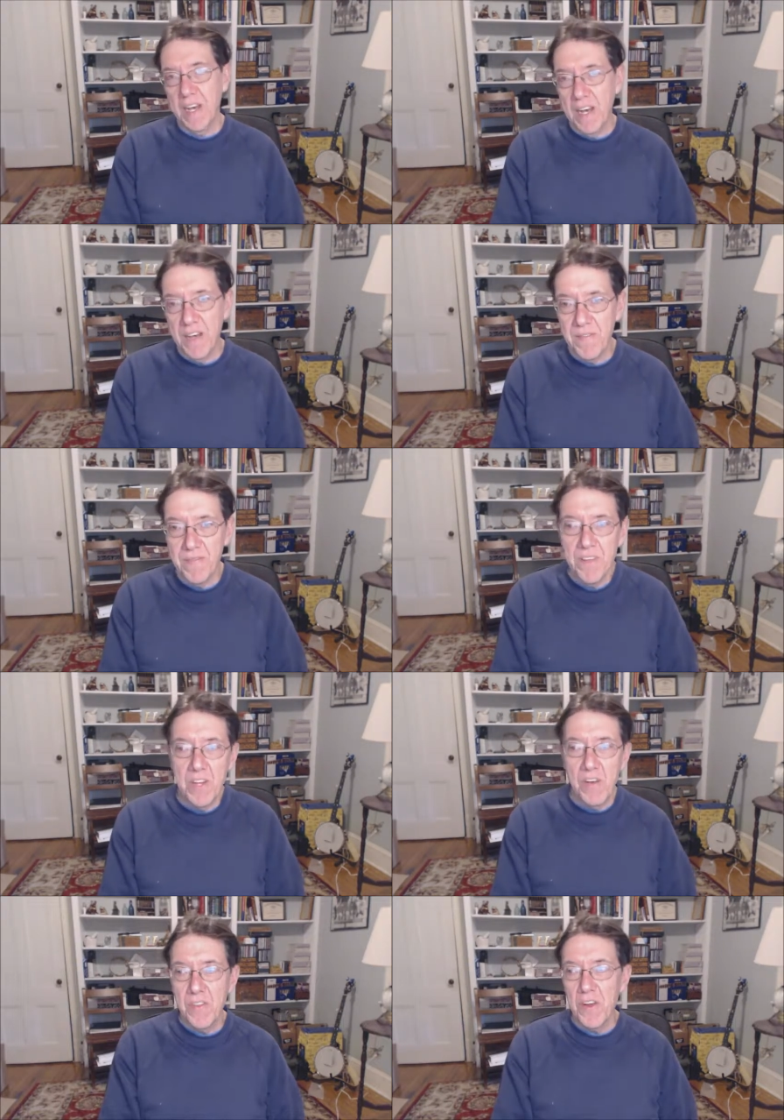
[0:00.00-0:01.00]
Uh,
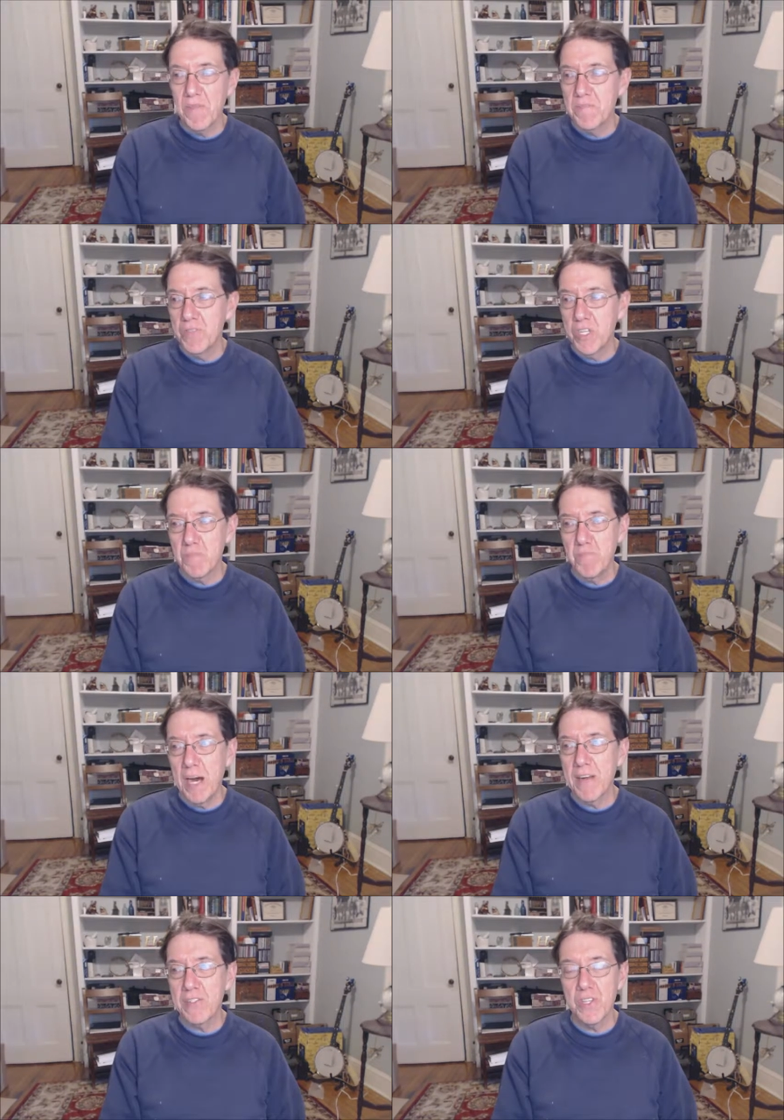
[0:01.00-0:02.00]
you know, they're just
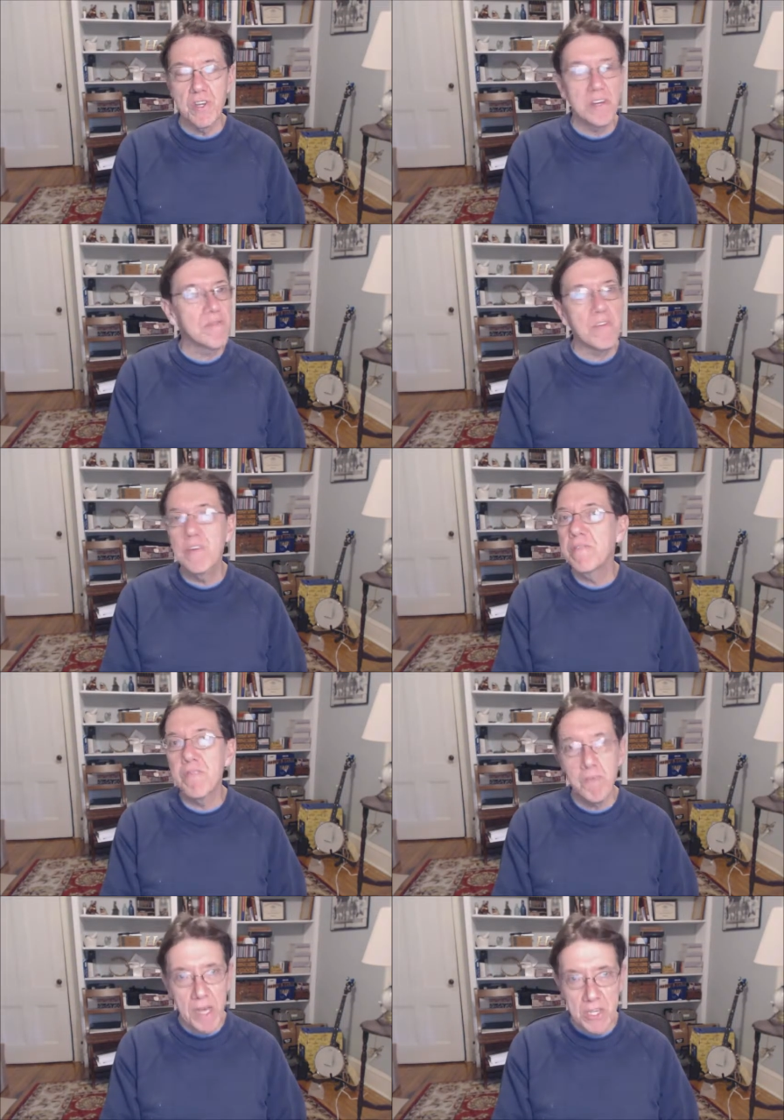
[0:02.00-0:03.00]
buyers looking for
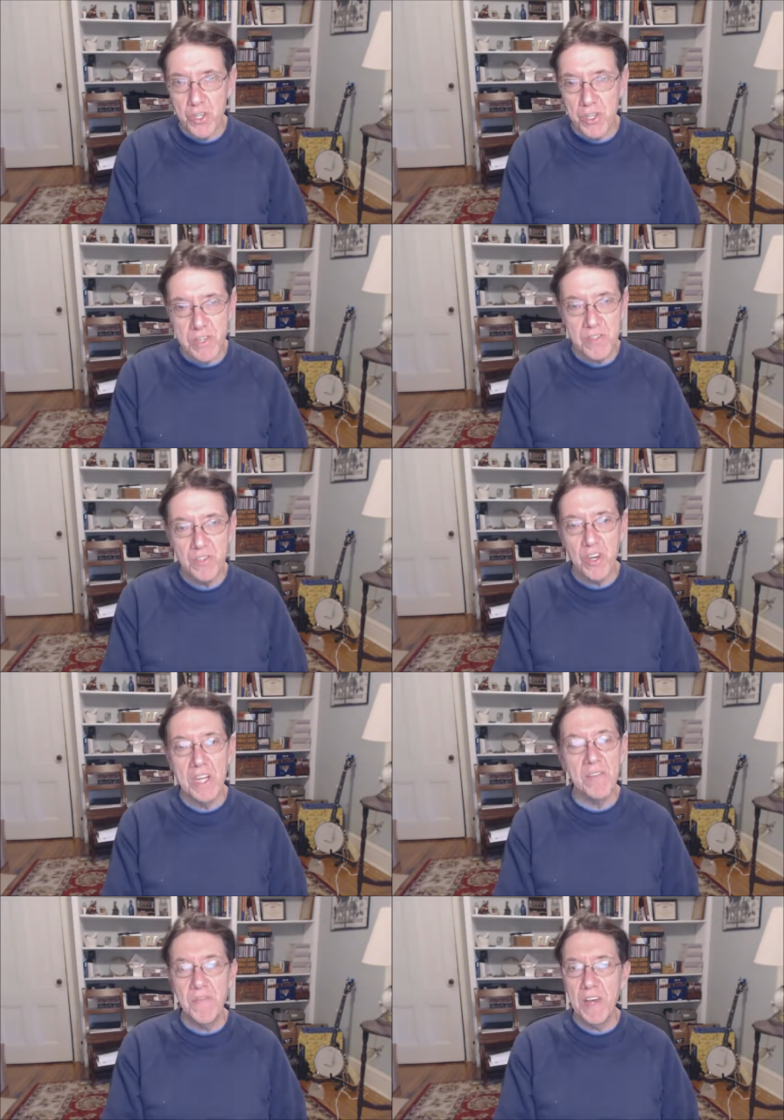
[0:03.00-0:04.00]
information,
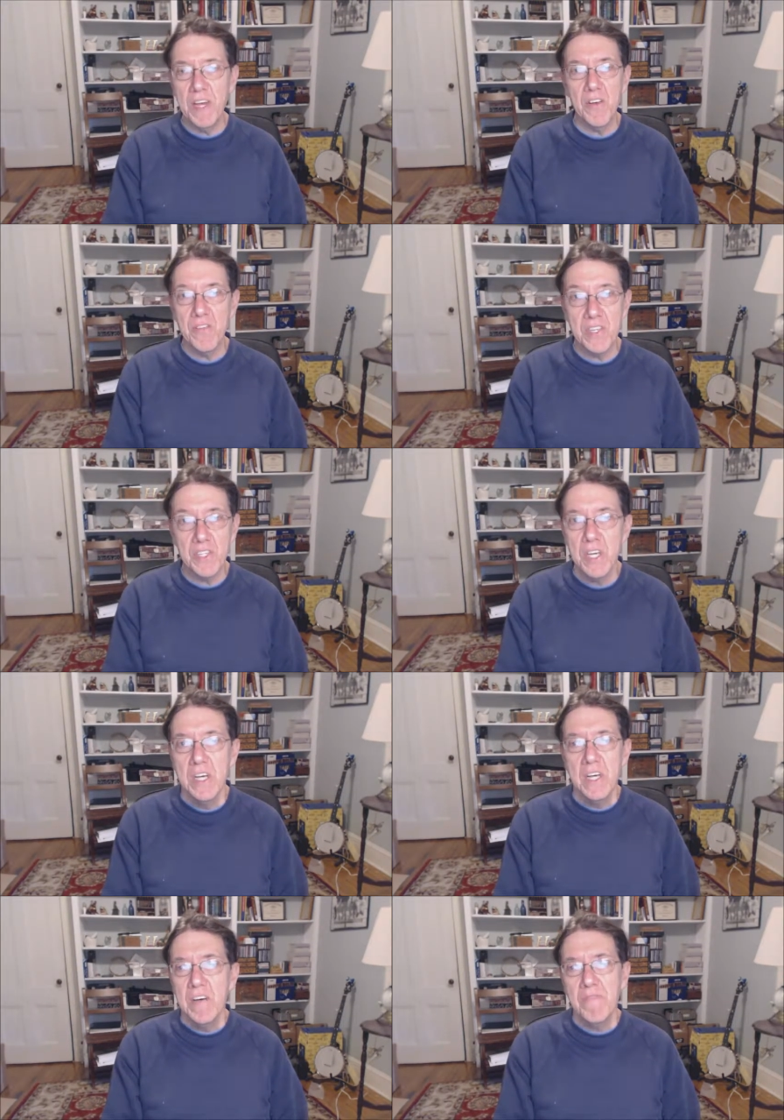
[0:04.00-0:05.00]
trying to figure this
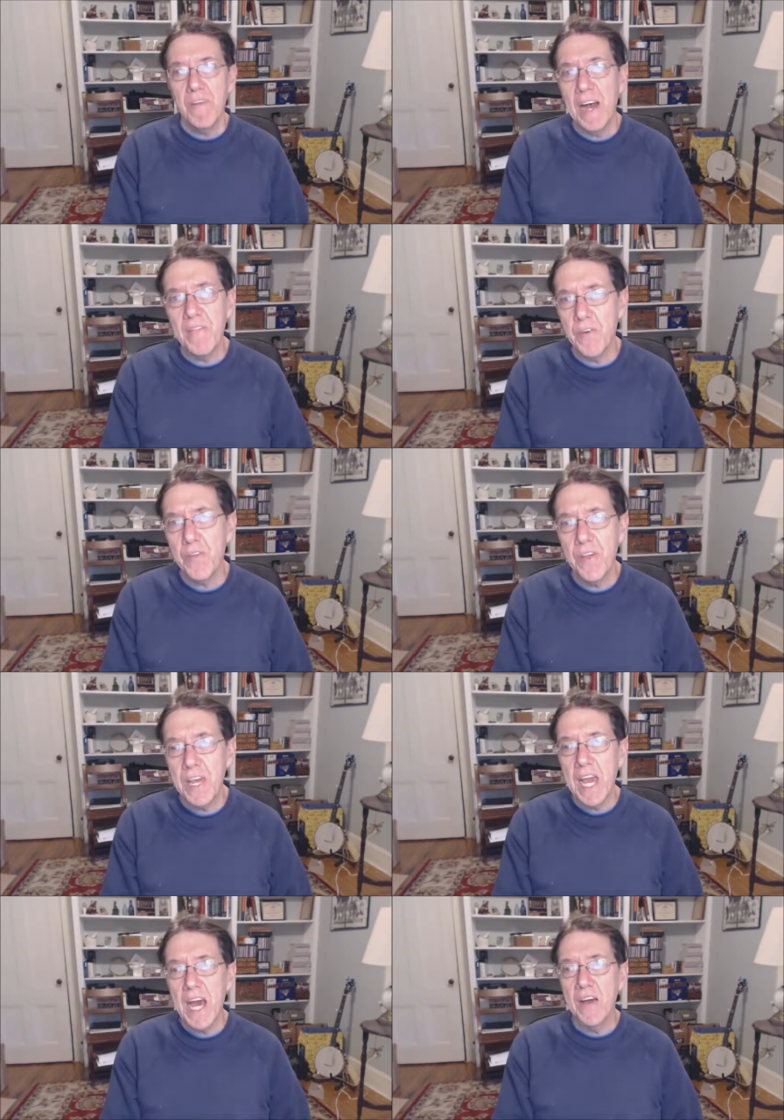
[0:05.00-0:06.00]
Fiverr
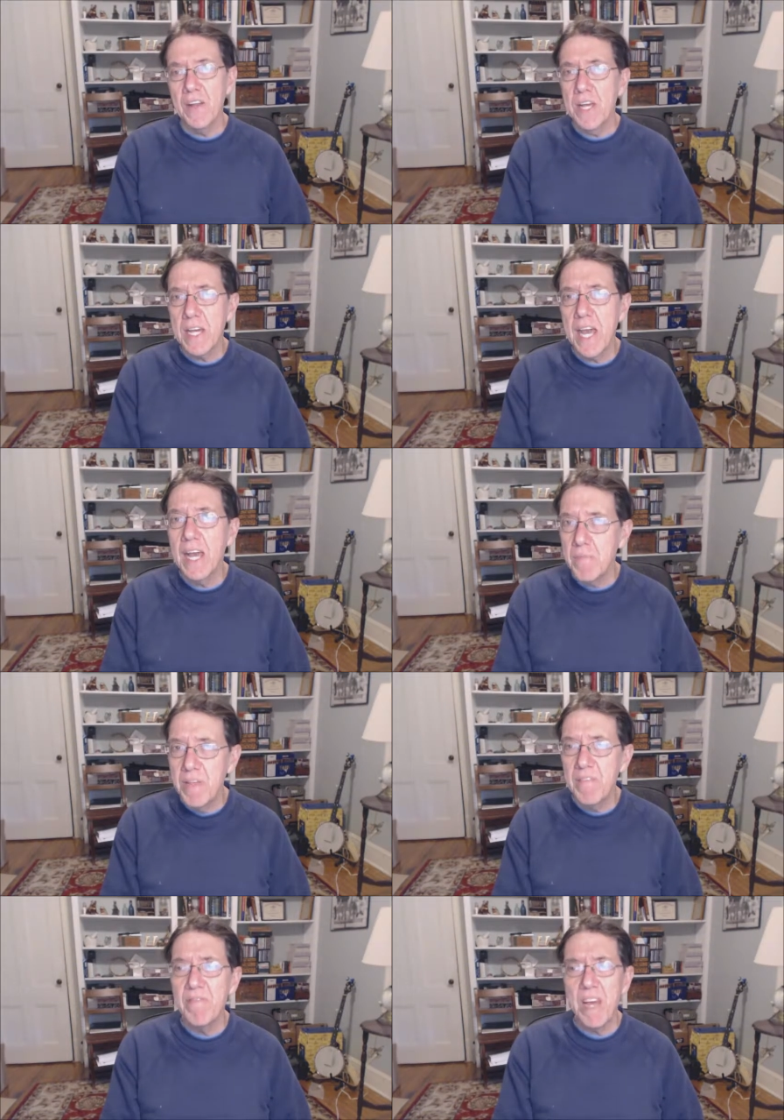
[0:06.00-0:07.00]
thing out, and it can
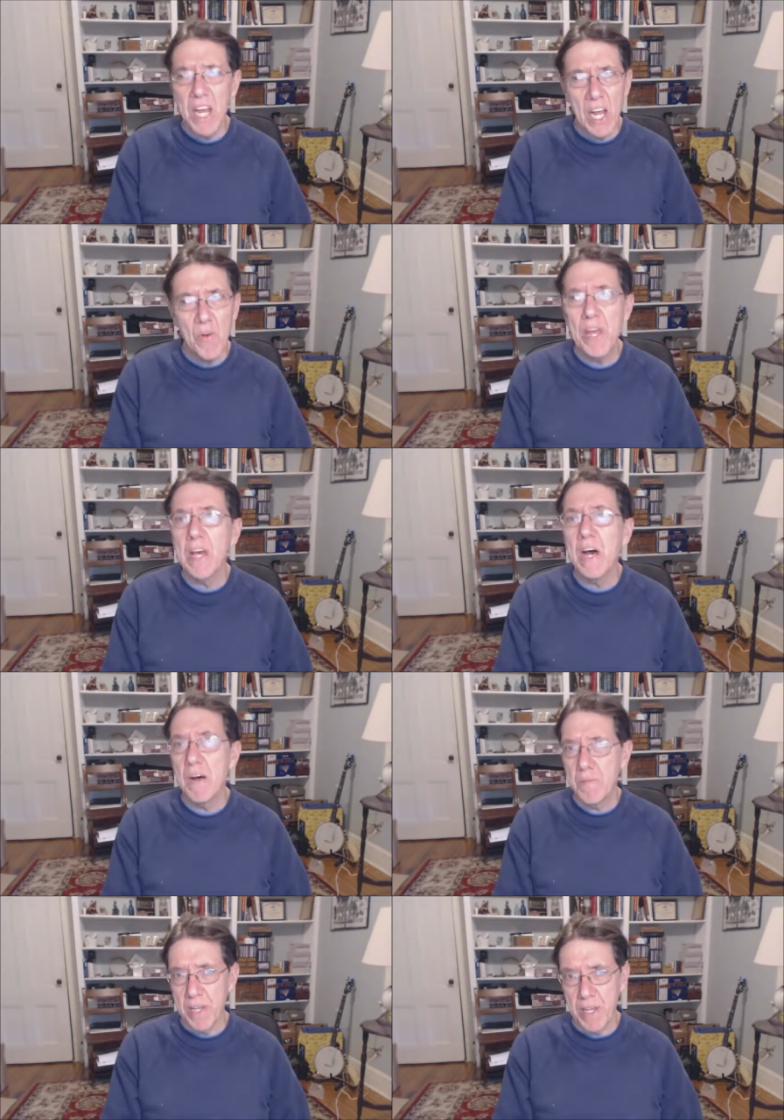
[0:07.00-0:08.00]
be very
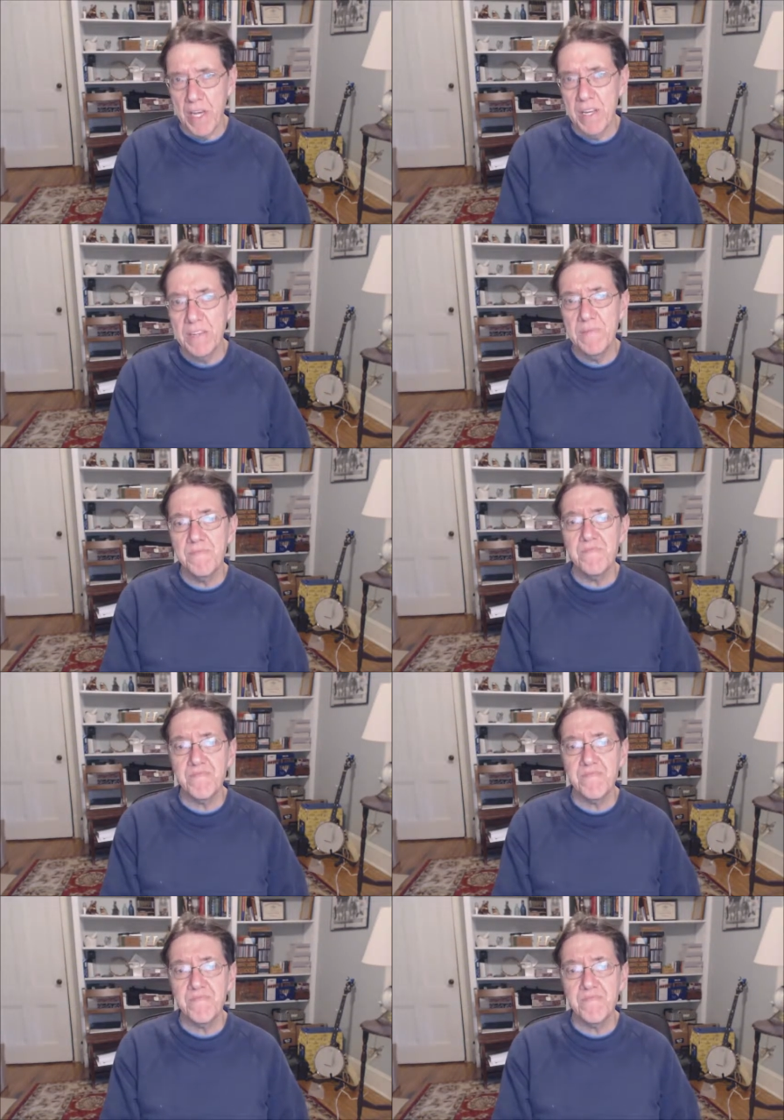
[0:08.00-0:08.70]
complicated.